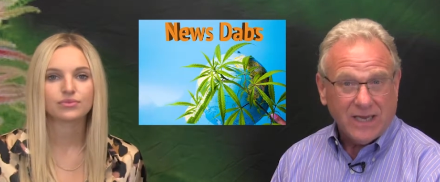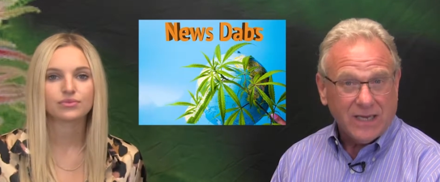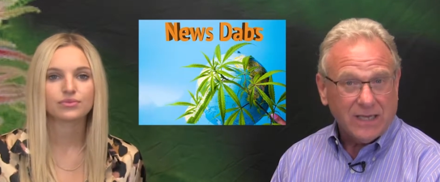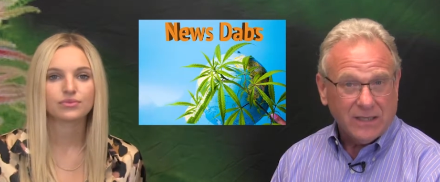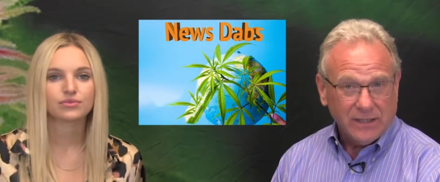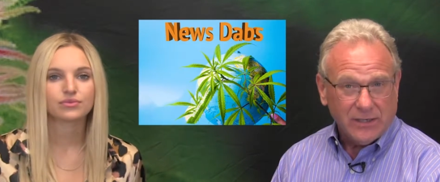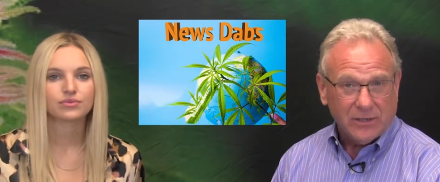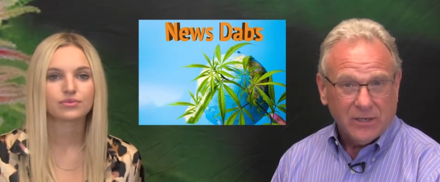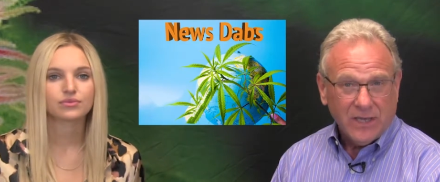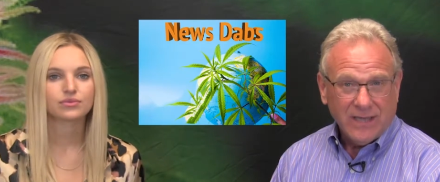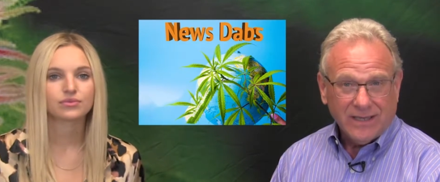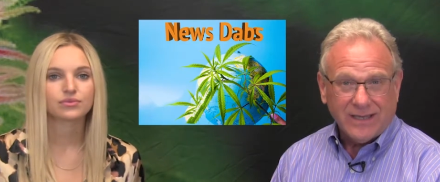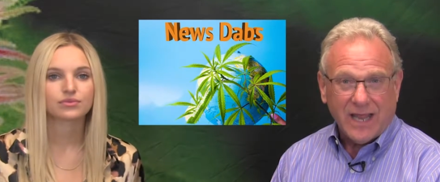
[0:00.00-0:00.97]
Speaker 1: made it
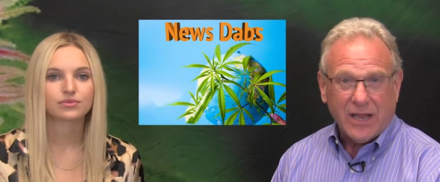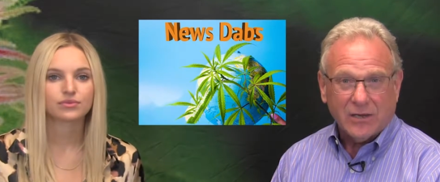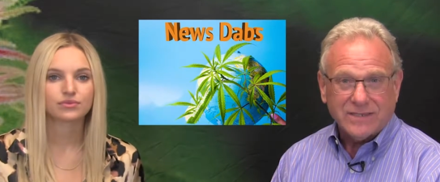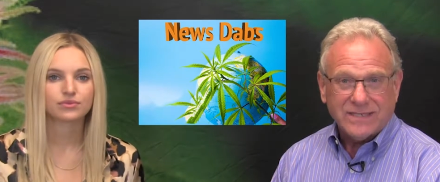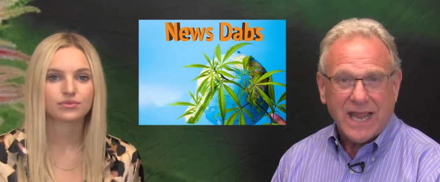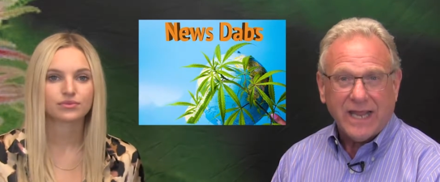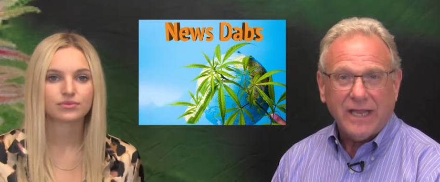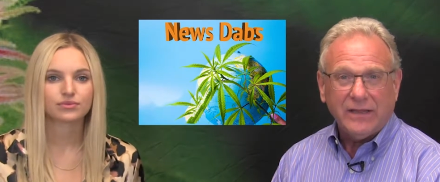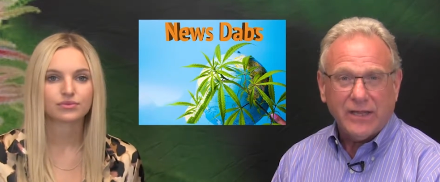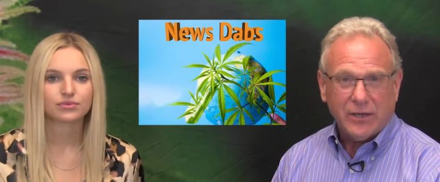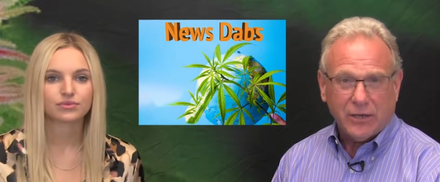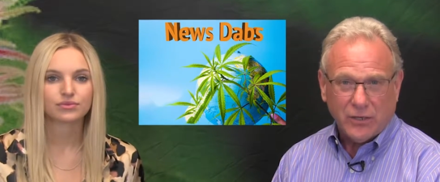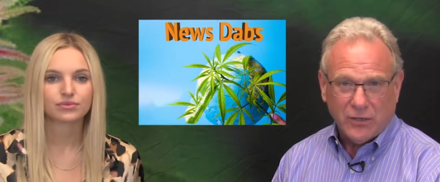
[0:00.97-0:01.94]
clear that they are
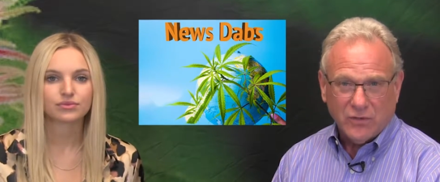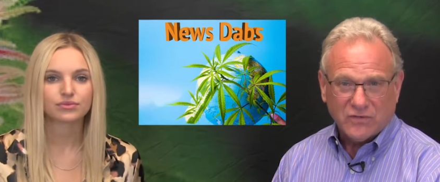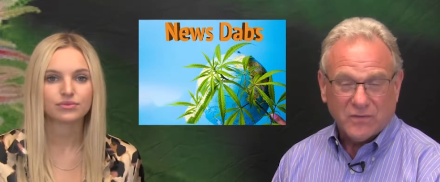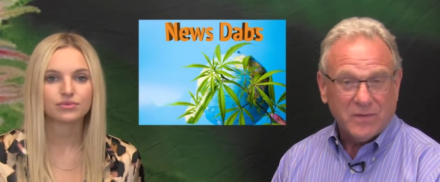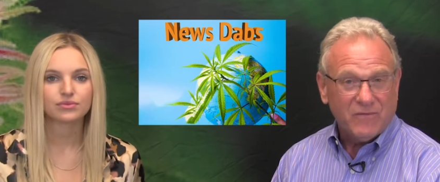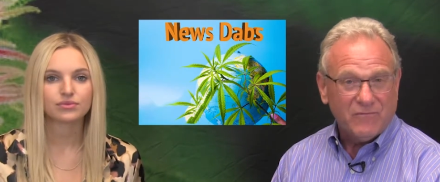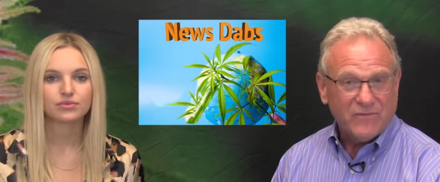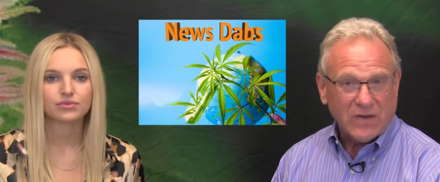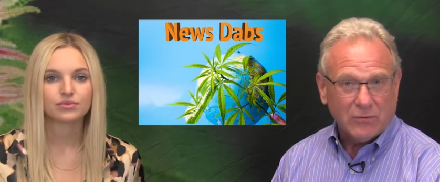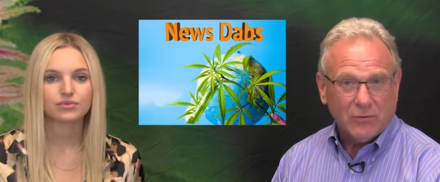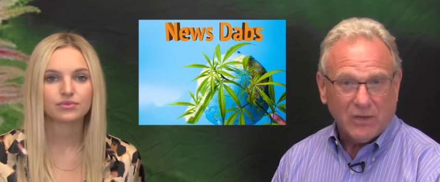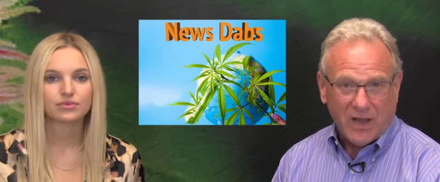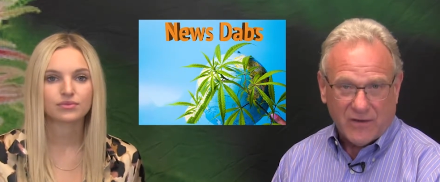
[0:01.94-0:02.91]
taking their cues from the
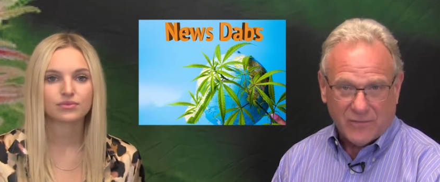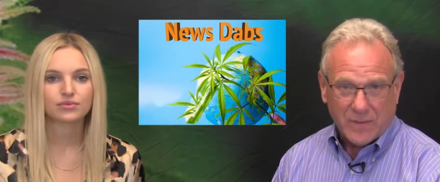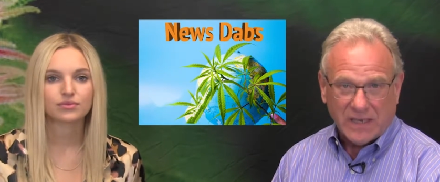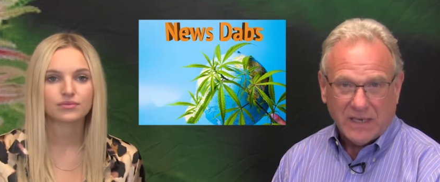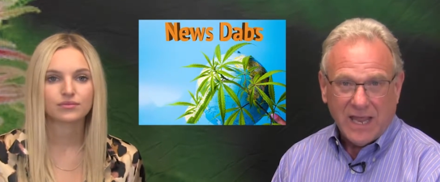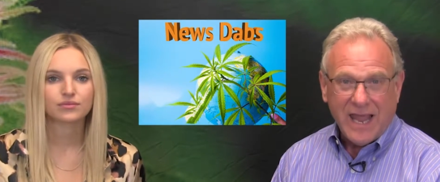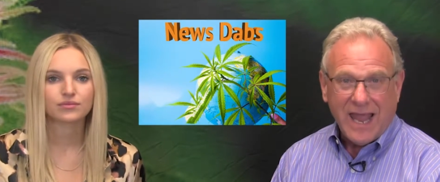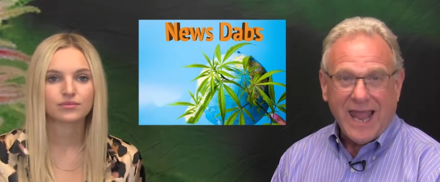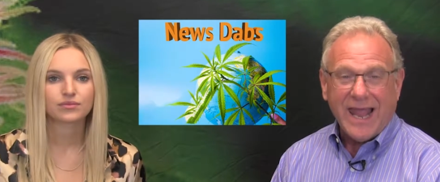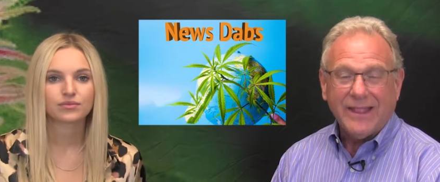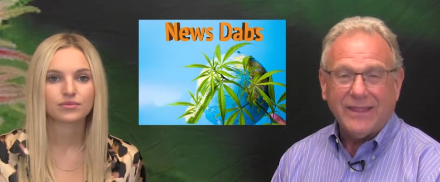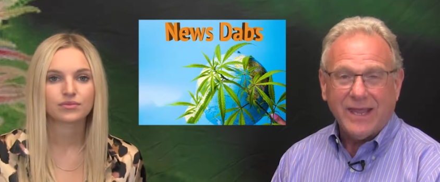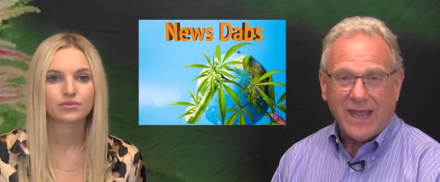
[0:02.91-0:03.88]
federal government
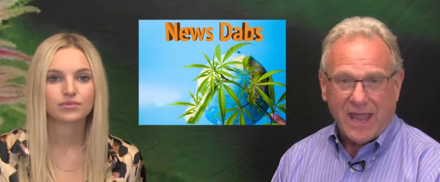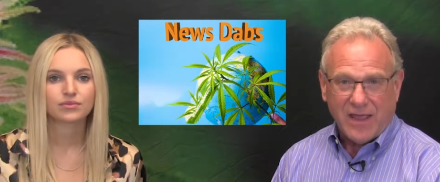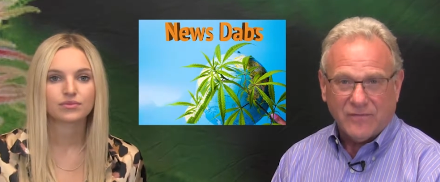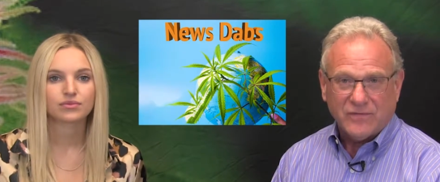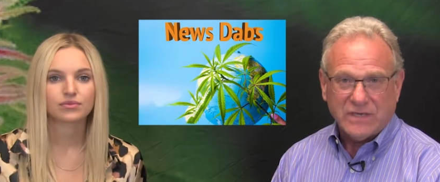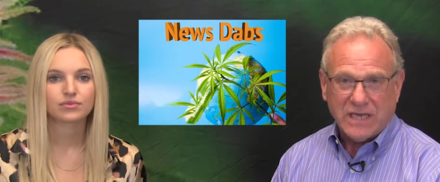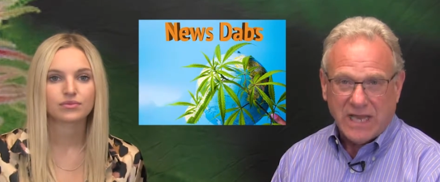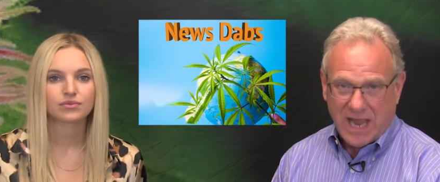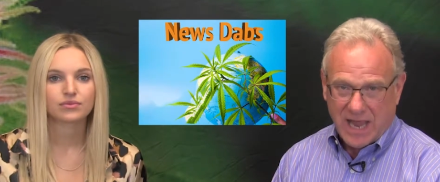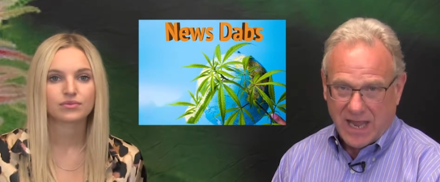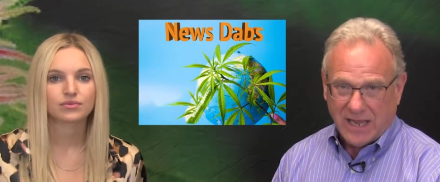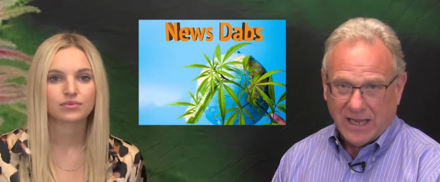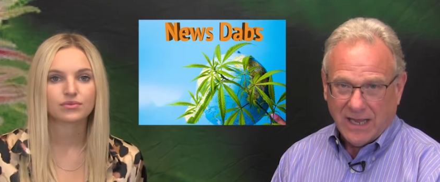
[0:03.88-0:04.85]
and the
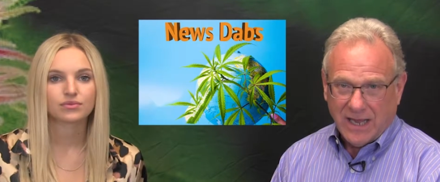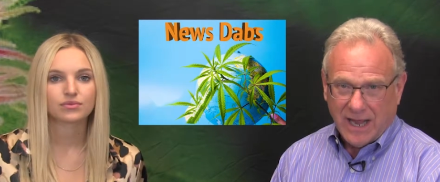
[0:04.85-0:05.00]
FDA.